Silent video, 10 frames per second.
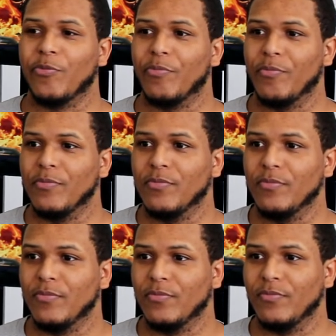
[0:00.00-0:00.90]

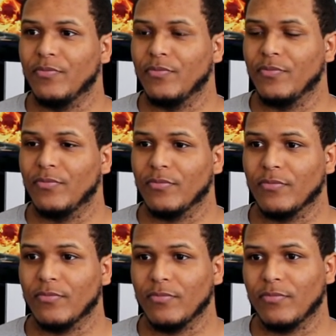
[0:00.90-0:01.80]

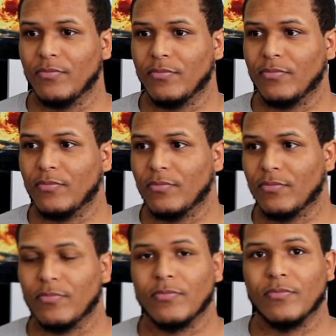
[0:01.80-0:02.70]

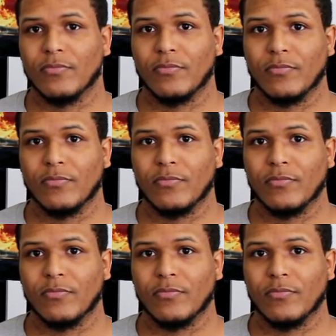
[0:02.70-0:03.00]
No words are spoken by the person on screen.